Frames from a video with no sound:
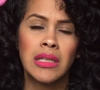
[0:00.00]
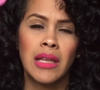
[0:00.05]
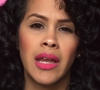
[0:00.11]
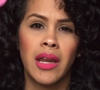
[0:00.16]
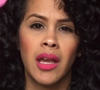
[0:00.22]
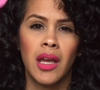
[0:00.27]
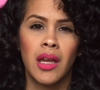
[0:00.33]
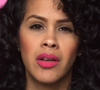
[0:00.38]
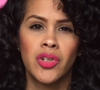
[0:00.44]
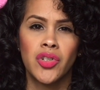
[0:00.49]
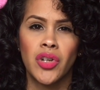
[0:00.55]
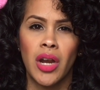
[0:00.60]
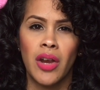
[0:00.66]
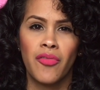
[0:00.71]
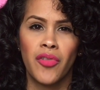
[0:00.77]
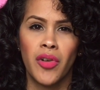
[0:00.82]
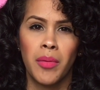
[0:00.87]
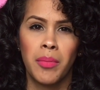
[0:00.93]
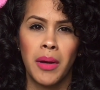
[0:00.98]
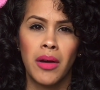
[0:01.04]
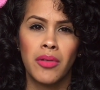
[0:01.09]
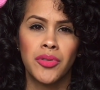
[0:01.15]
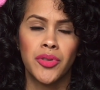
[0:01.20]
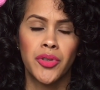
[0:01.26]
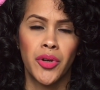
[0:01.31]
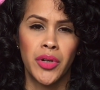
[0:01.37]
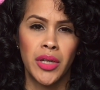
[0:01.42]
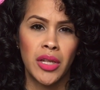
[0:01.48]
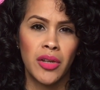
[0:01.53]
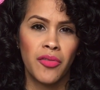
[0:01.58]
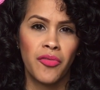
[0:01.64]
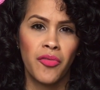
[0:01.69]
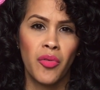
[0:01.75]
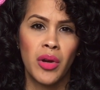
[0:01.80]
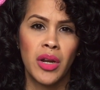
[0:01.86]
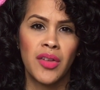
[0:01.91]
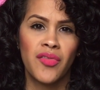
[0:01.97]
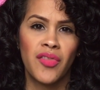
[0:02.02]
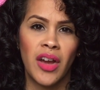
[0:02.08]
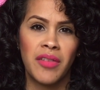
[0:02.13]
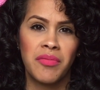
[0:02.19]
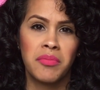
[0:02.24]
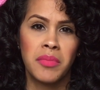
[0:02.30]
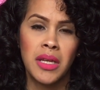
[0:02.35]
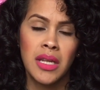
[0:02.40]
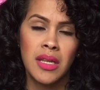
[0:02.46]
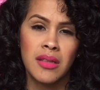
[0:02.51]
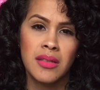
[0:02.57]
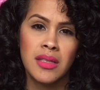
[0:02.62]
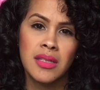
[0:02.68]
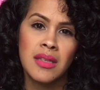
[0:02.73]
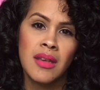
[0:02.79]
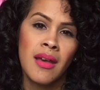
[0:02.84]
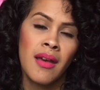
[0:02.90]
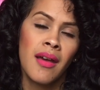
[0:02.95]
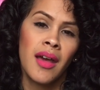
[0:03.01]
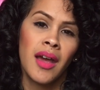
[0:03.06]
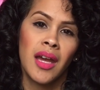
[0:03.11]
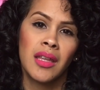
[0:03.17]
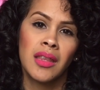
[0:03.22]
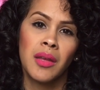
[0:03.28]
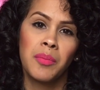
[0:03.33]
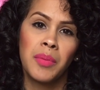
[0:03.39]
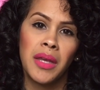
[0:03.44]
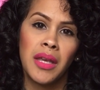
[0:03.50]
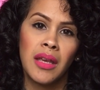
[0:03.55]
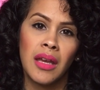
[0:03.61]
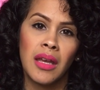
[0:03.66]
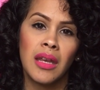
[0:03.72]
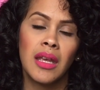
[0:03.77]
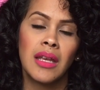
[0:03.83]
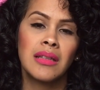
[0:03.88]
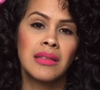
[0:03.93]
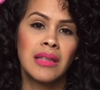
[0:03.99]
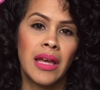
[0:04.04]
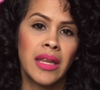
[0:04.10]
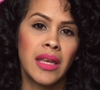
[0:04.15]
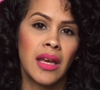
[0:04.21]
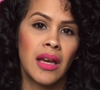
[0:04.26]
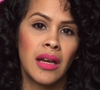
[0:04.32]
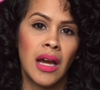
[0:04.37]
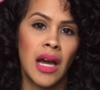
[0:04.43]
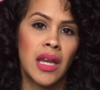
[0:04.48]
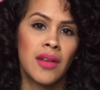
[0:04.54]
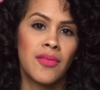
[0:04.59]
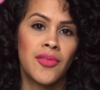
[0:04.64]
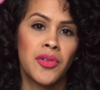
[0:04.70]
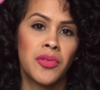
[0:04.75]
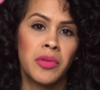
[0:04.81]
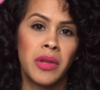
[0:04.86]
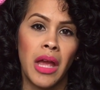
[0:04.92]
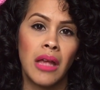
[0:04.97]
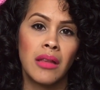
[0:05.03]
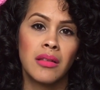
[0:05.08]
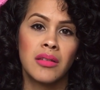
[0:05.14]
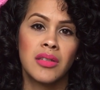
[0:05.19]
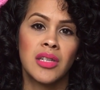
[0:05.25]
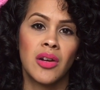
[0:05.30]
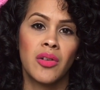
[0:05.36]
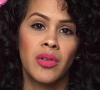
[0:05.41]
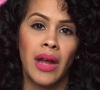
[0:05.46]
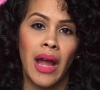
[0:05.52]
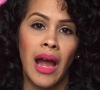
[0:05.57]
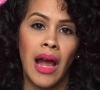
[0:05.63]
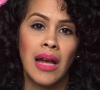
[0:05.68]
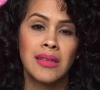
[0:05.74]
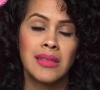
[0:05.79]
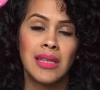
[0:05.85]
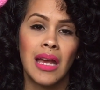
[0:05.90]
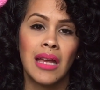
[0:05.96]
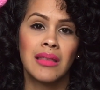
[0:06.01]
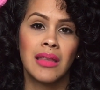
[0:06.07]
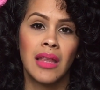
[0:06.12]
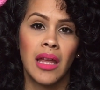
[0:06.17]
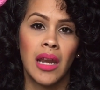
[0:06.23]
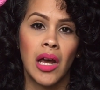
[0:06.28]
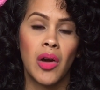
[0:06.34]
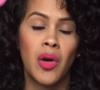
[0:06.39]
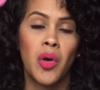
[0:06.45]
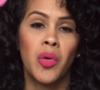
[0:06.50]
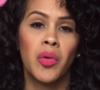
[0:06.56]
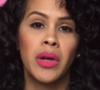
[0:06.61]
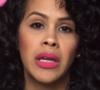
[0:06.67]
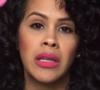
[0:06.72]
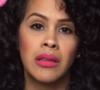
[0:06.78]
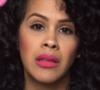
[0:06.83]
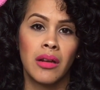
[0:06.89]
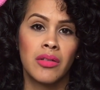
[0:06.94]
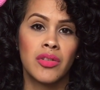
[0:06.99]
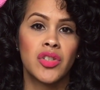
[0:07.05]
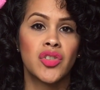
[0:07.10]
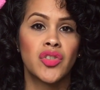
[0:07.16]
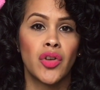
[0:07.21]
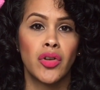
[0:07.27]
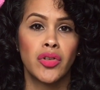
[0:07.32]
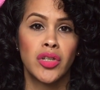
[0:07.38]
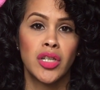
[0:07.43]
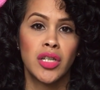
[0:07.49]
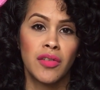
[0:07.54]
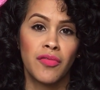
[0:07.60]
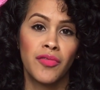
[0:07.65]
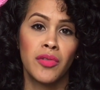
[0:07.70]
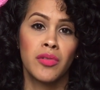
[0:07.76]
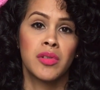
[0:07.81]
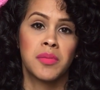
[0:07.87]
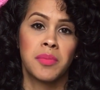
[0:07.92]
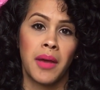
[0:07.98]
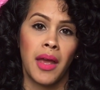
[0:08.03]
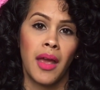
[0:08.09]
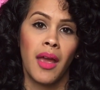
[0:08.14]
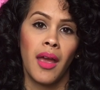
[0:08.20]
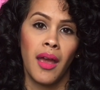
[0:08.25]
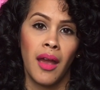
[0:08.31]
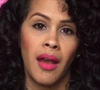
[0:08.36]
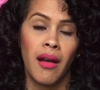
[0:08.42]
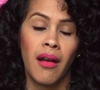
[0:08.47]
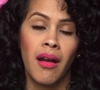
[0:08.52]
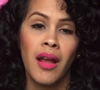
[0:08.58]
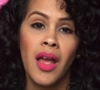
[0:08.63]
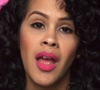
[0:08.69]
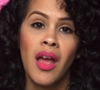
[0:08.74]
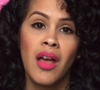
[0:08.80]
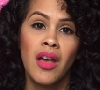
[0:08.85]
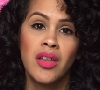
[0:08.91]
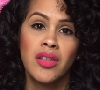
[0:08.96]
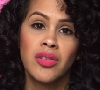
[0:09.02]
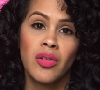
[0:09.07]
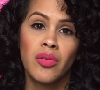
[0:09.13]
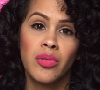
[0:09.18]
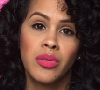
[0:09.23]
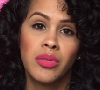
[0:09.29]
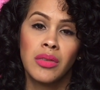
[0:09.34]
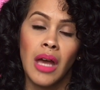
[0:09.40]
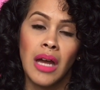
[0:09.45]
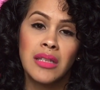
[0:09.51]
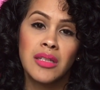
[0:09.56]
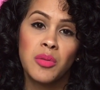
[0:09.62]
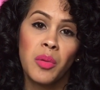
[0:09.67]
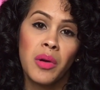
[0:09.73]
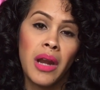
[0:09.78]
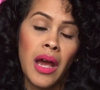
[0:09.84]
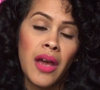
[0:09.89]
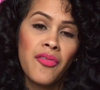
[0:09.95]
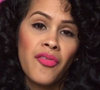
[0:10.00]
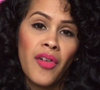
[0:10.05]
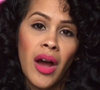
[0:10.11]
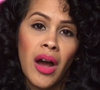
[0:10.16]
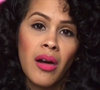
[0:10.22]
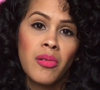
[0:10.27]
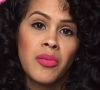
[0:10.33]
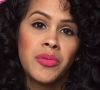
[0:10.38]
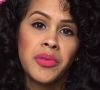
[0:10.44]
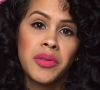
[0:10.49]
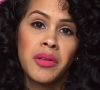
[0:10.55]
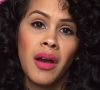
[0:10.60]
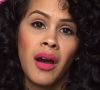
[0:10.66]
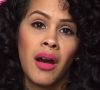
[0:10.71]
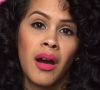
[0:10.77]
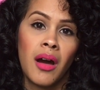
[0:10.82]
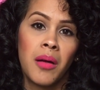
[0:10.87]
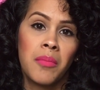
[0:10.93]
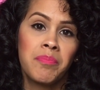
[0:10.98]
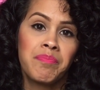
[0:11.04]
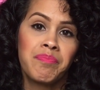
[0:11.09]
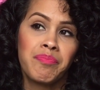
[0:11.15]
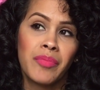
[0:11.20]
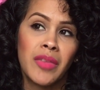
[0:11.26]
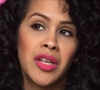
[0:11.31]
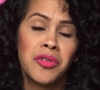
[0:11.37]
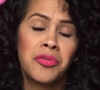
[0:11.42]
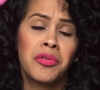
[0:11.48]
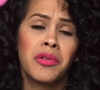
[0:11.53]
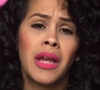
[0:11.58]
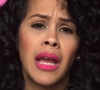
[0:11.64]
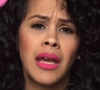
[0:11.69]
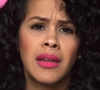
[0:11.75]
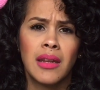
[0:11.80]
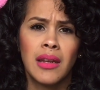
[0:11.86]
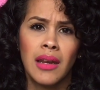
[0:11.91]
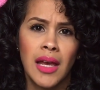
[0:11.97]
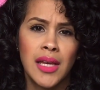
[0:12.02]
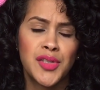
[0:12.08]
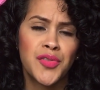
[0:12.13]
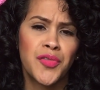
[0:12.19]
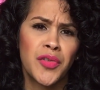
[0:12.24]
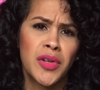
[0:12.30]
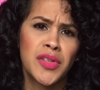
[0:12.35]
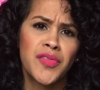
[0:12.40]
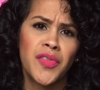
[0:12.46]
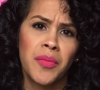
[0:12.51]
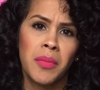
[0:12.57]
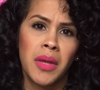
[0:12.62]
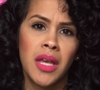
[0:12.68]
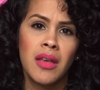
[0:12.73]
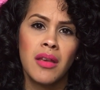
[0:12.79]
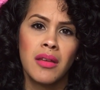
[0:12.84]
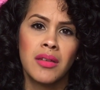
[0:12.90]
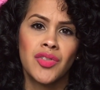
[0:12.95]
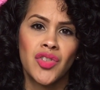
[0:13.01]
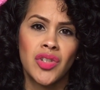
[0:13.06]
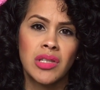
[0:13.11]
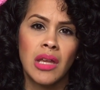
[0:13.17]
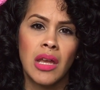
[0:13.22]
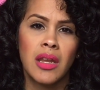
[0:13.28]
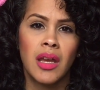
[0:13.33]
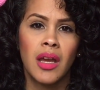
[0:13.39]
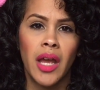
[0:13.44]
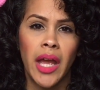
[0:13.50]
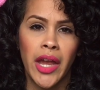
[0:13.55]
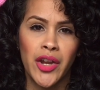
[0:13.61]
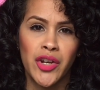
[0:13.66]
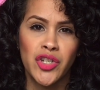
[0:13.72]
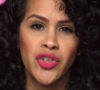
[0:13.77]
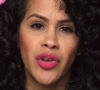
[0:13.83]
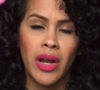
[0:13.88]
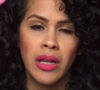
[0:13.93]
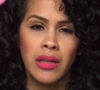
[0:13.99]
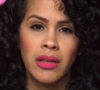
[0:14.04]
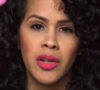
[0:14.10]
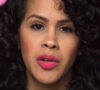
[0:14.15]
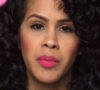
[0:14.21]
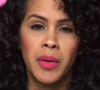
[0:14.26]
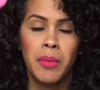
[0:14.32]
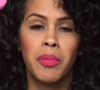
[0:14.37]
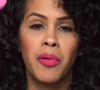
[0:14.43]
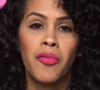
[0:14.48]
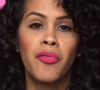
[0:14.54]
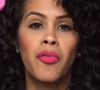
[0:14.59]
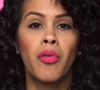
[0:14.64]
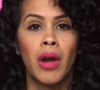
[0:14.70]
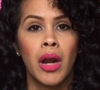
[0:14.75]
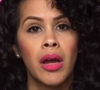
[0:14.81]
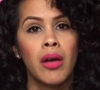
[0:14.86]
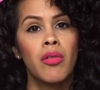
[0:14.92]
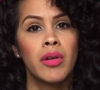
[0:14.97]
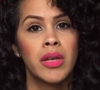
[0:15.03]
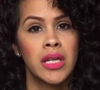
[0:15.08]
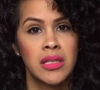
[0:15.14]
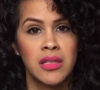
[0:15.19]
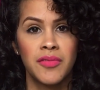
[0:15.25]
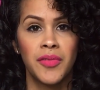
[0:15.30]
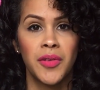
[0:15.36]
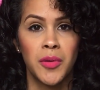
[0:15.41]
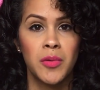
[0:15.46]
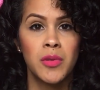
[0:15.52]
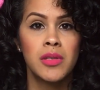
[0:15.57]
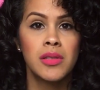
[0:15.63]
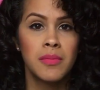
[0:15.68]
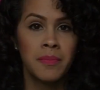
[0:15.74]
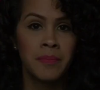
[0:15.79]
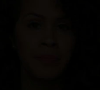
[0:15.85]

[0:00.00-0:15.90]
it air dry for about 30 to 45 minutes in the beginning, letting it kind of create the gel cast, and then I'll go in there and start to diffuse my hair. So that's what I found created less frizz for me, is just letting it air dry a little bit before I go in and diffuse.